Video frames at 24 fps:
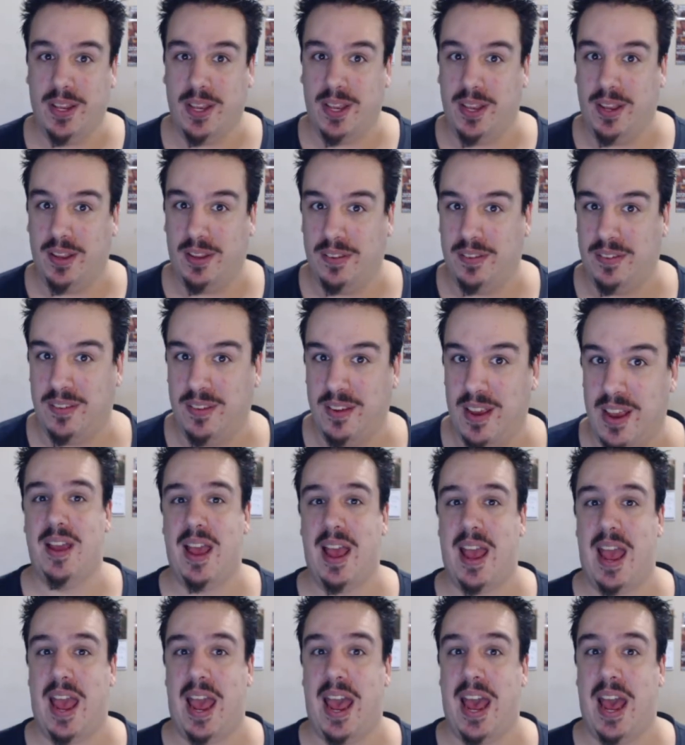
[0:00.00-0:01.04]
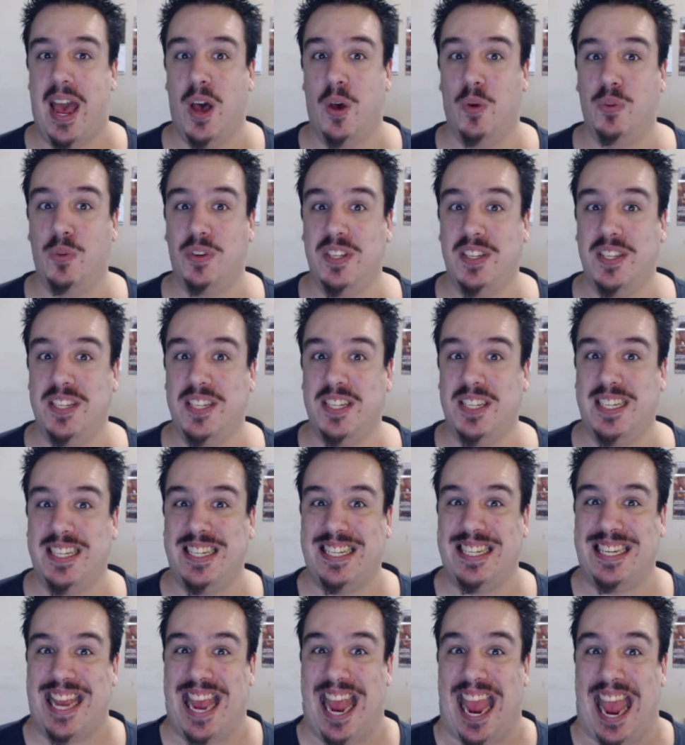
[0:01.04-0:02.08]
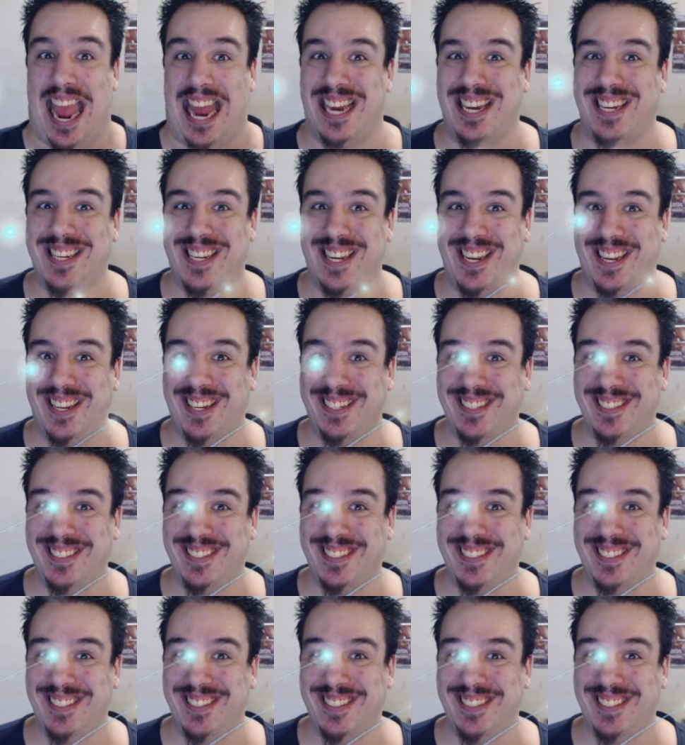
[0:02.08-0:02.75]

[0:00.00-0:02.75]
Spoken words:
is outstanding.